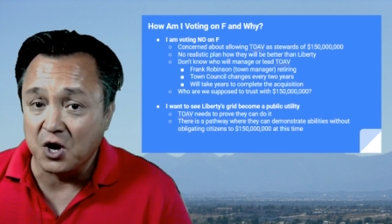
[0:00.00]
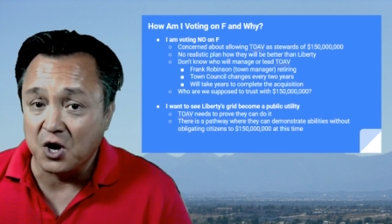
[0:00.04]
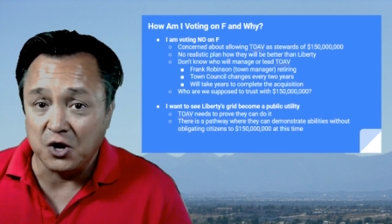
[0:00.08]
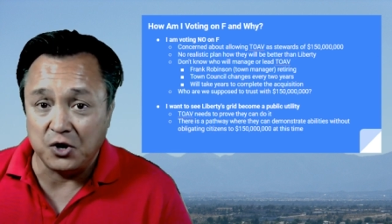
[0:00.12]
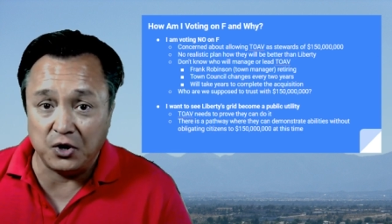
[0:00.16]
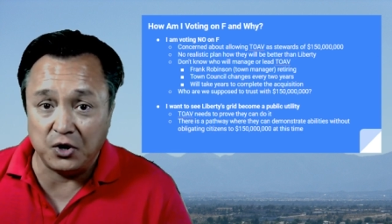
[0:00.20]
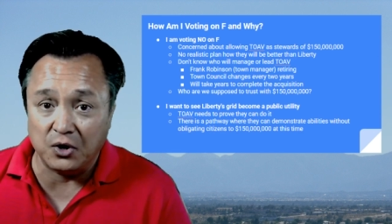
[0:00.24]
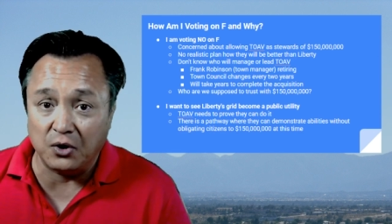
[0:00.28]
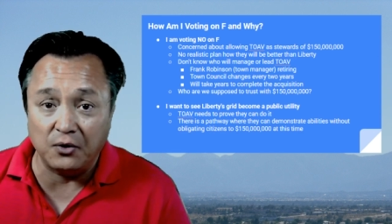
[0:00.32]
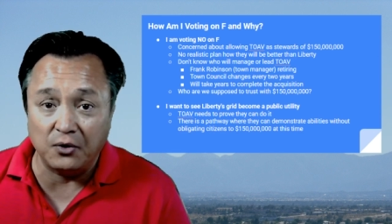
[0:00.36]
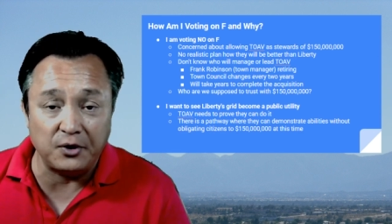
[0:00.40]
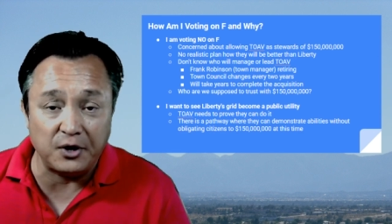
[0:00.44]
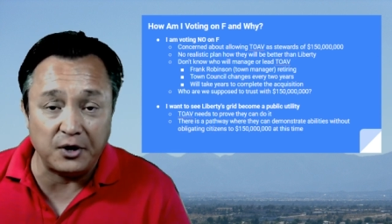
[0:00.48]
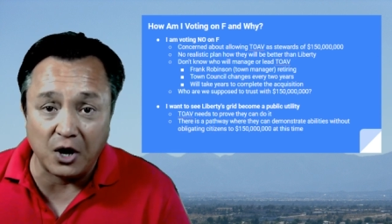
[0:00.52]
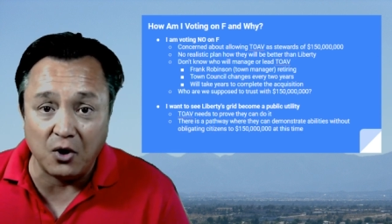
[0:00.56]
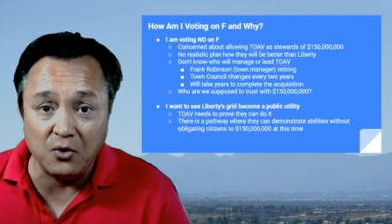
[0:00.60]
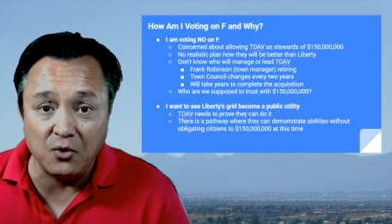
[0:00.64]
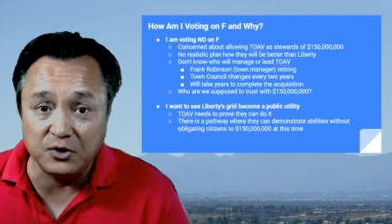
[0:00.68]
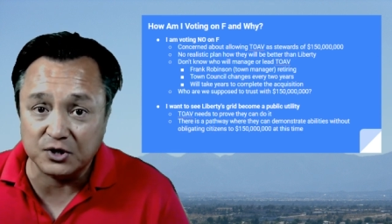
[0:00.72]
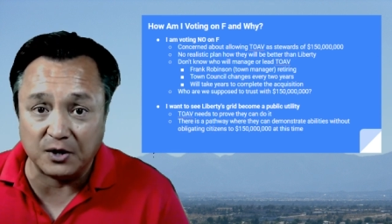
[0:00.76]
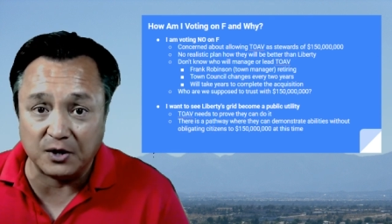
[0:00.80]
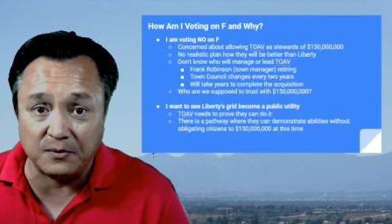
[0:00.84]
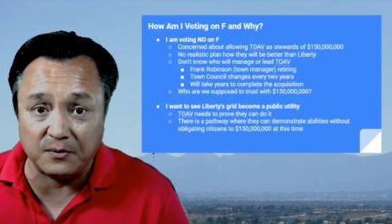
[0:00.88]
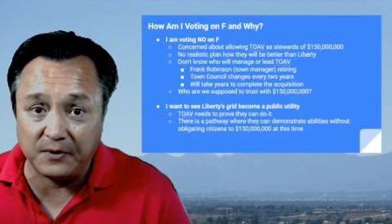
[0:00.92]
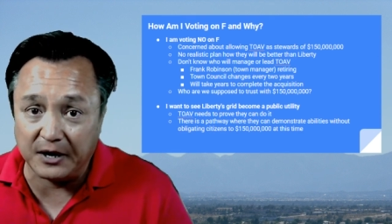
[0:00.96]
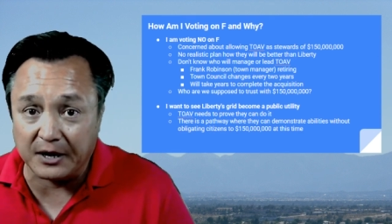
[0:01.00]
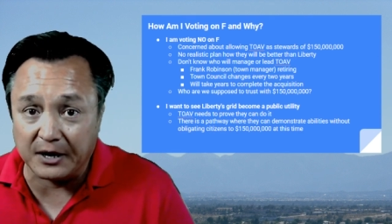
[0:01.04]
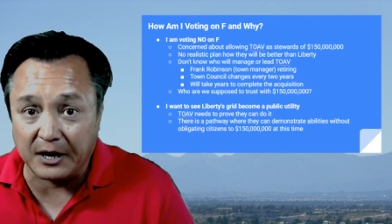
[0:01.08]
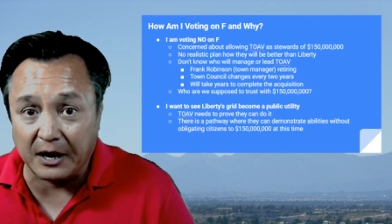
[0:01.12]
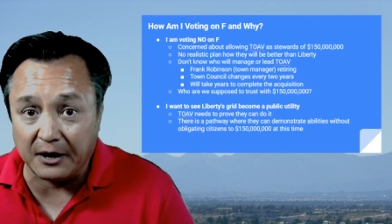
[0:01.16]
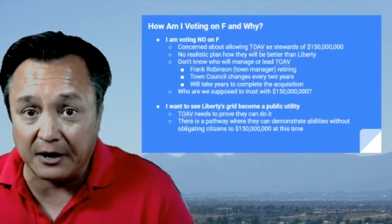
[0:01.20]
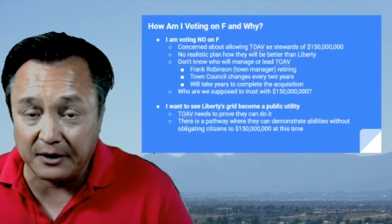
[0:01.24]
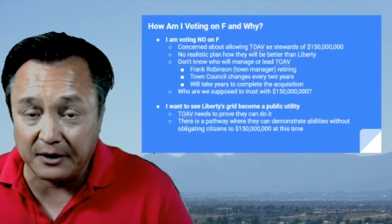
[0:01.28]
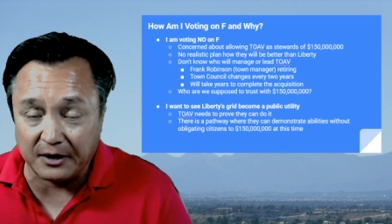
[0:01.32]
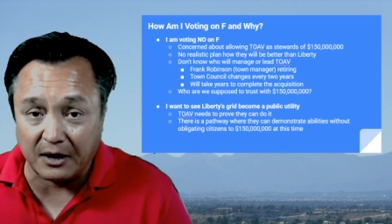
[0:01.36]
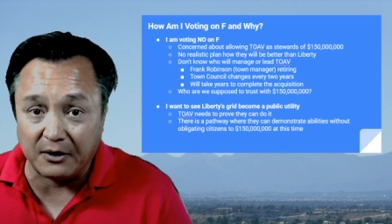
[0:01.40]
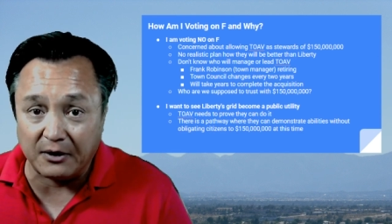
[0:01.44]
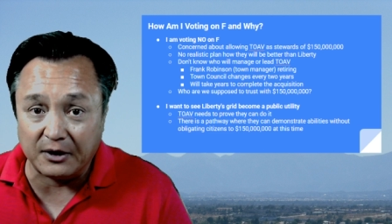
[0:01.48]
You don't know who's going to be
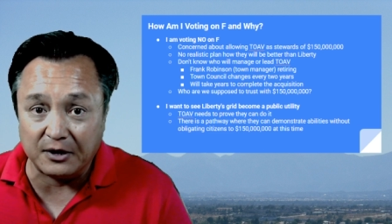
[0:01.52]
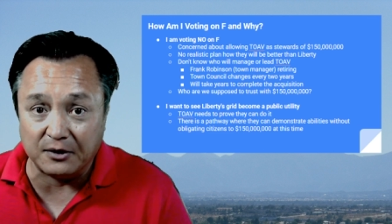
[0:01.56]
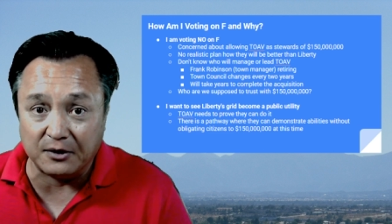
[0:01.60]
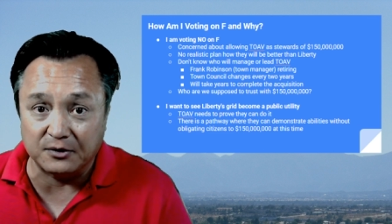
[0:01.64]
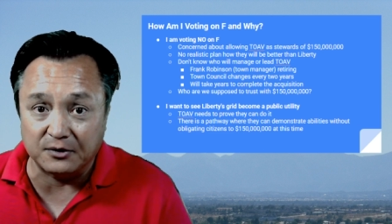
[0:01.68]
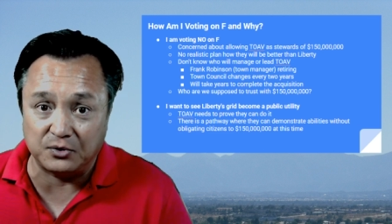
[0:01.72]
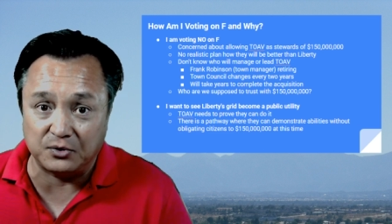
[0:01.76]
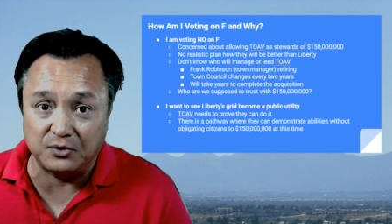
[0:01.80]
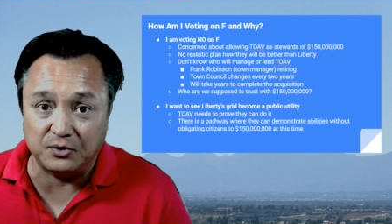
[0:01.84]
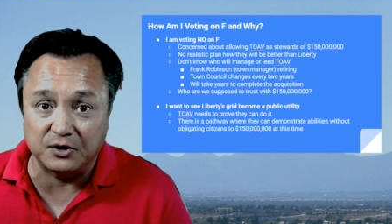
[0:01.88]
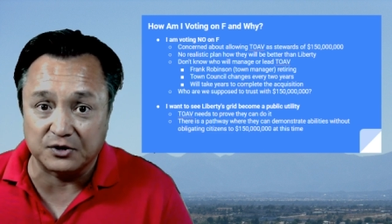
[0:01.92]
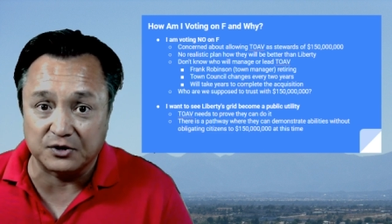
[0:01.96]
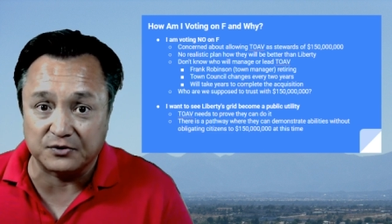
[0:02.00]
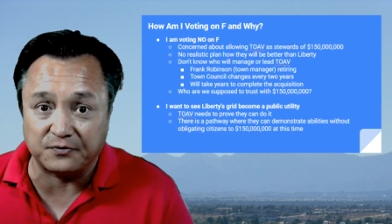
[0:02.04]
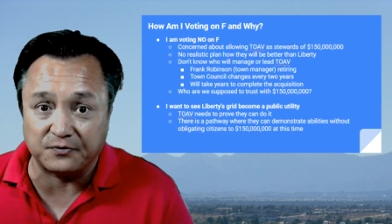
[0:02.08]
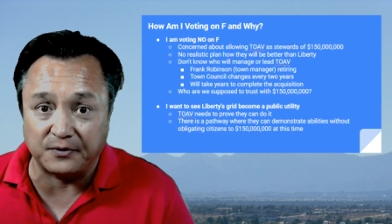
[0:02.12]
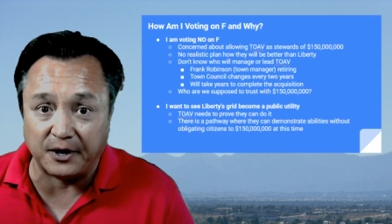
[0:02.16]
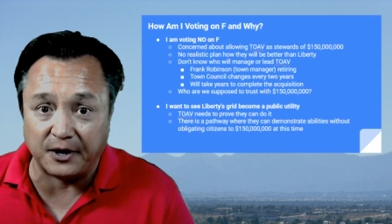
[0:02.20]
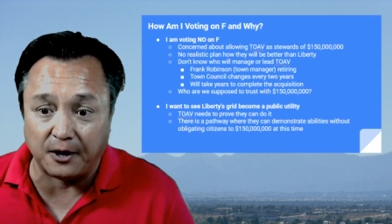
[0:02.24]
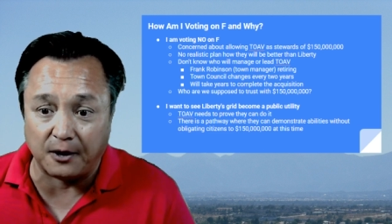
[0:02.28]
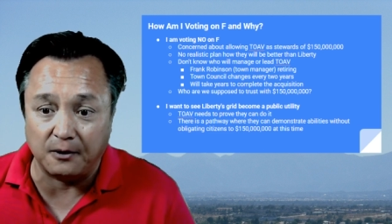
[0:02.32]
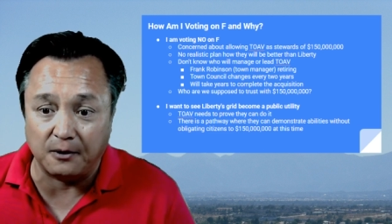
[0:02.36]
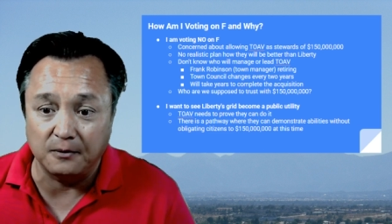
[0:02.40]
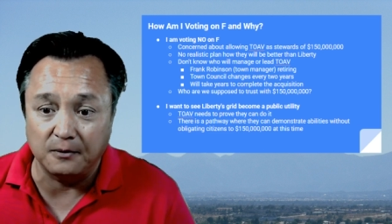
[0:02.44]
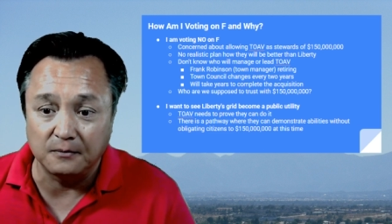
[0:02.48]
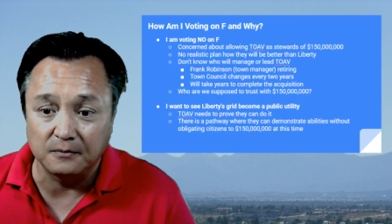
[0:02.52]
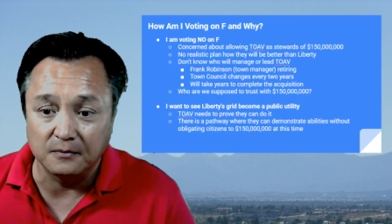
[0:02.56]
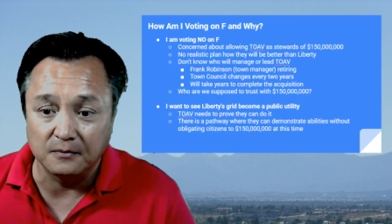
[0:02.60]
out, out here in two years from now.